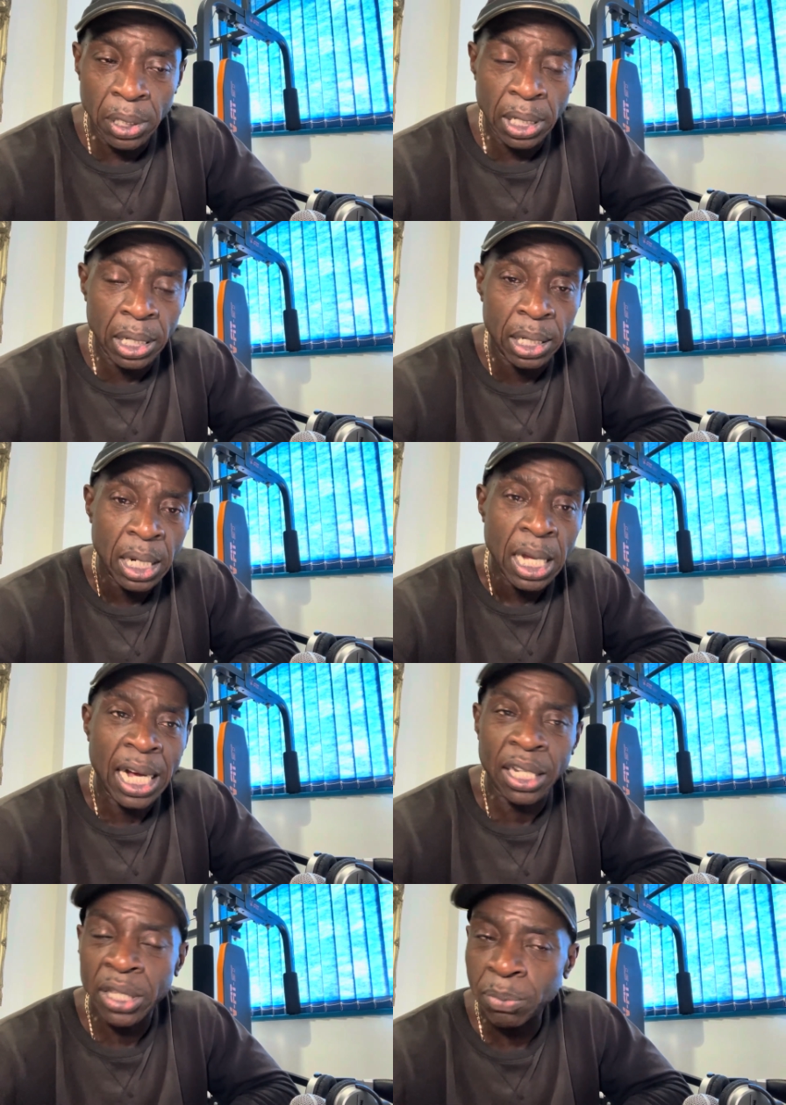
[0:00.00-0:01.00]

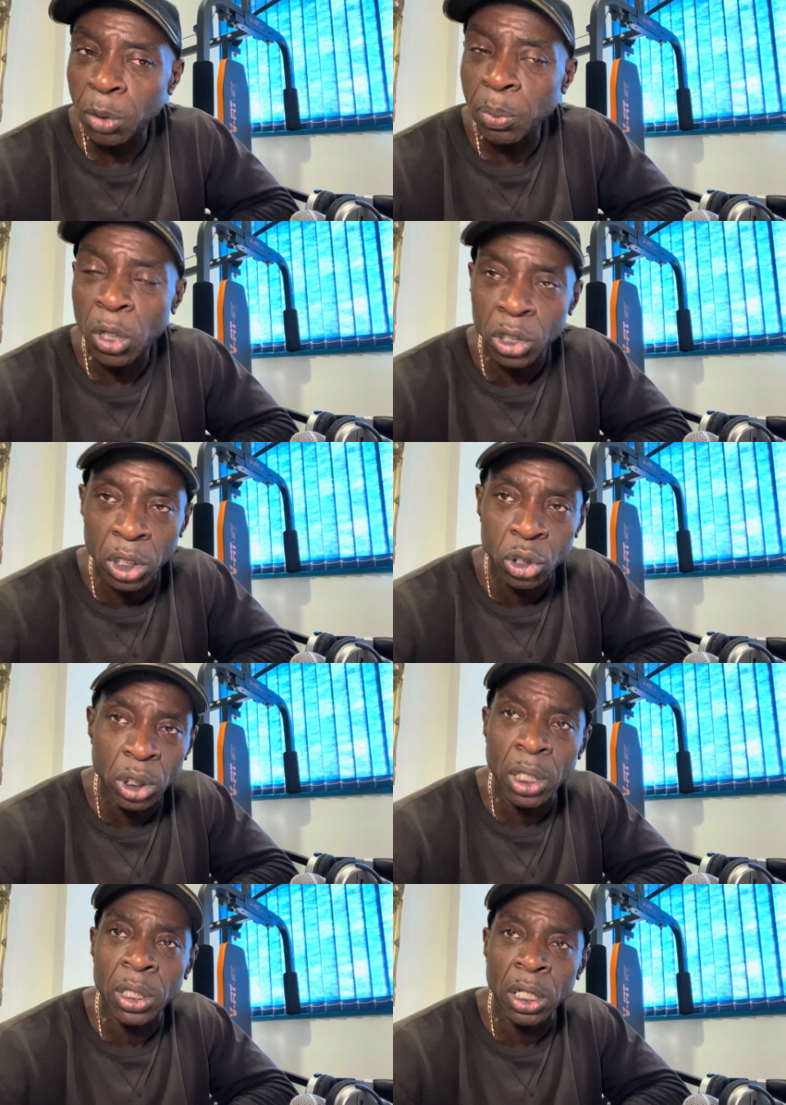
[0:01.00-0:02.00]
And I think just because
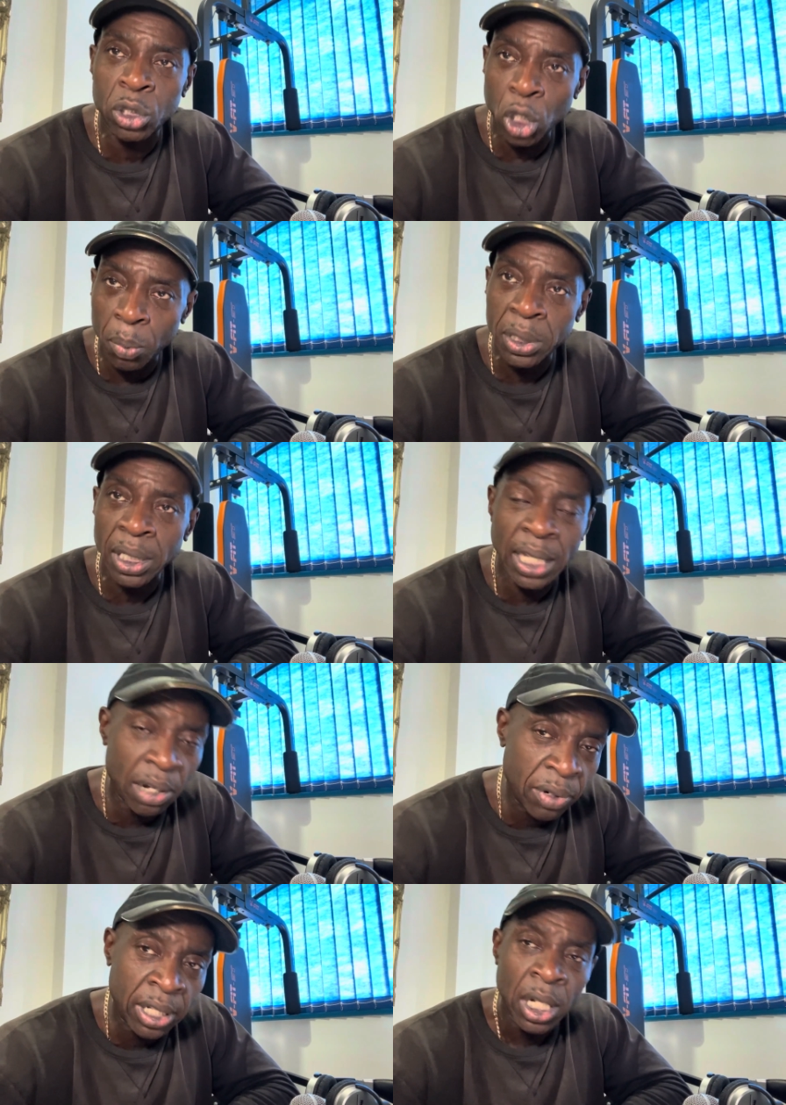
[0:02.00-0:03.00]
the jobs that
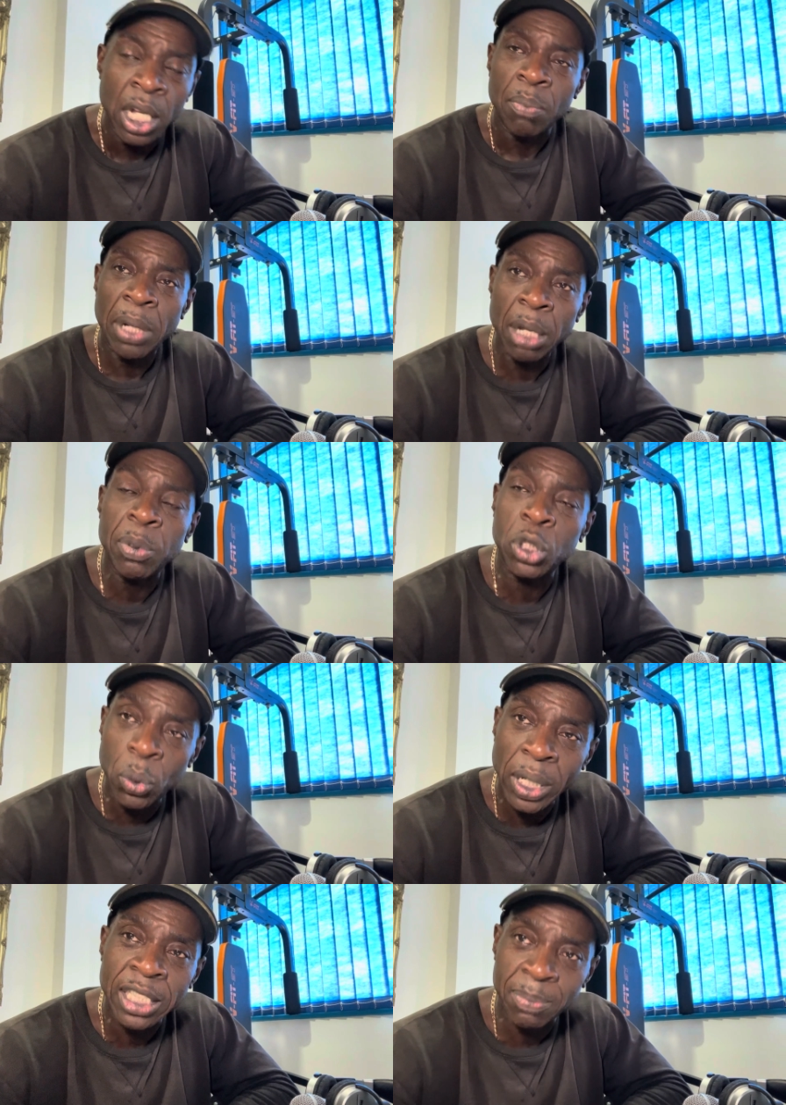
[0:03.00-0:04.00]
they're in, people do
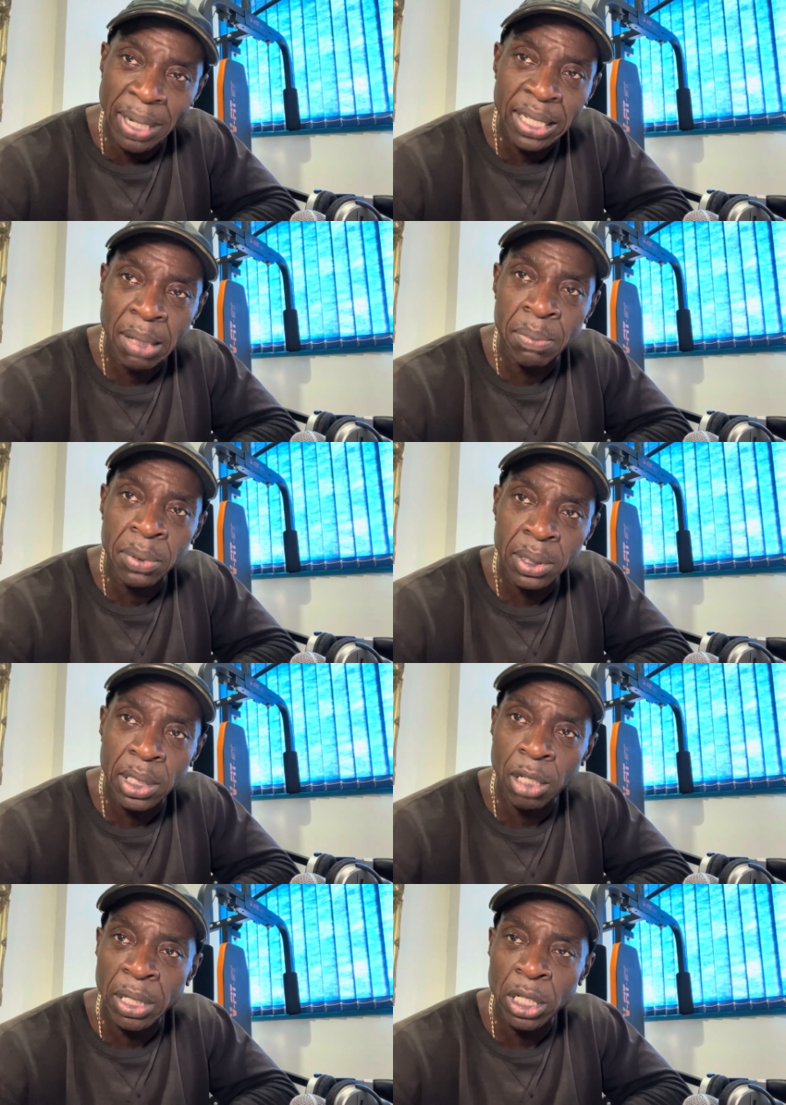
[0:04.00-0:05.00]
expect them
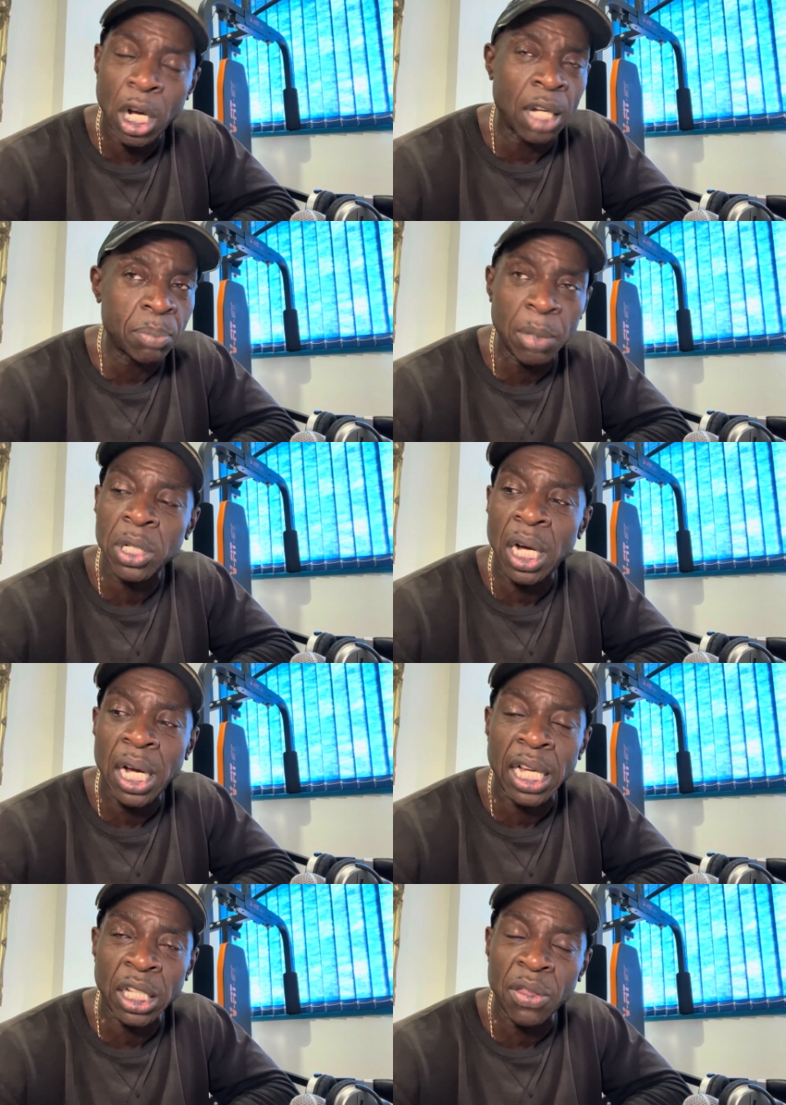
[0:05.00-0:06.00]
to be, and people can't,
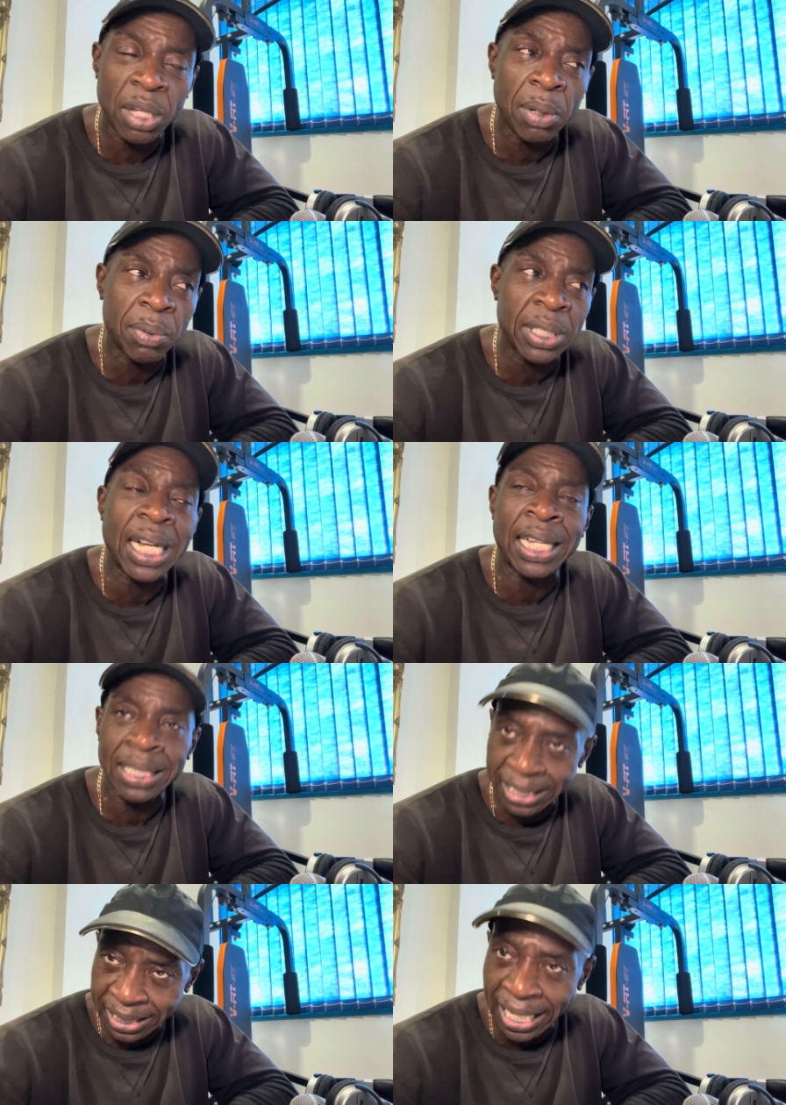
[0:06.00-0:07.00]
I don't think people can
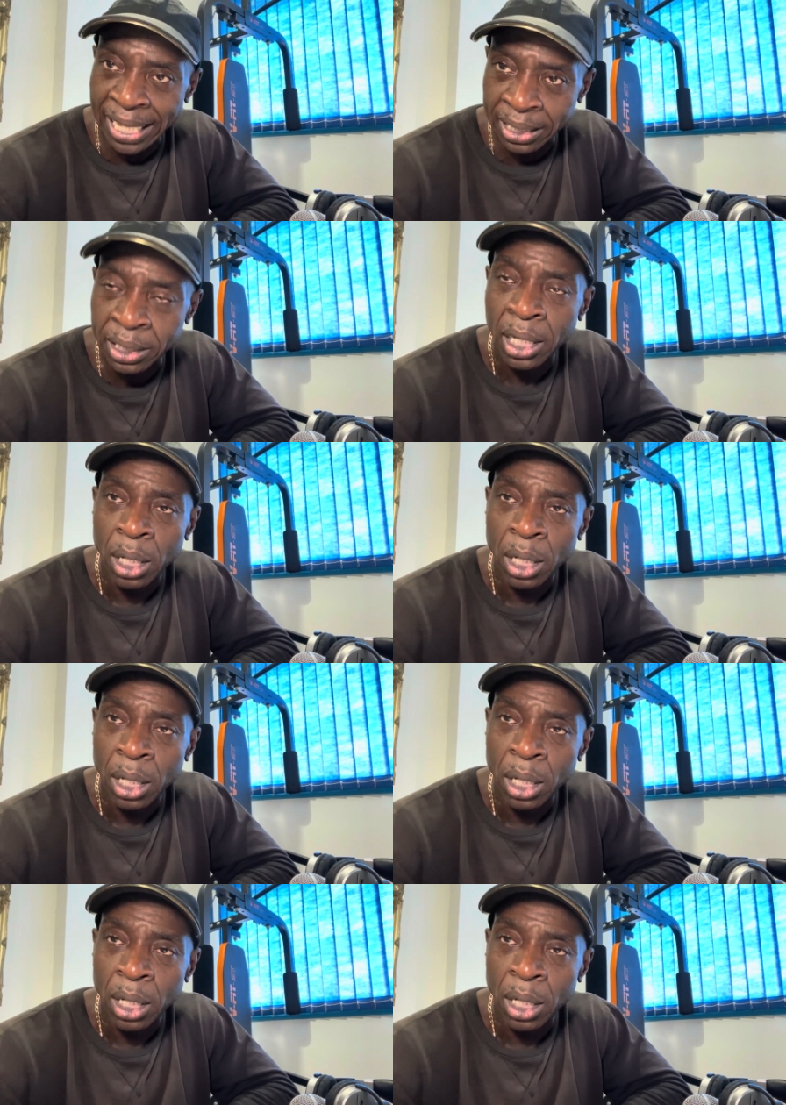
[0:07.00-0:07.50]
understand.